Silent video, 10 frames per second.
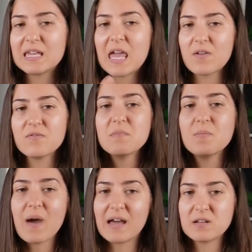gave me
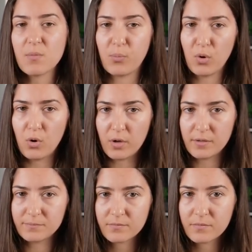back the pawn.
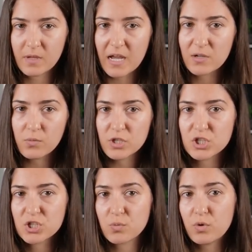At
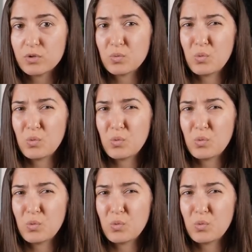which, what?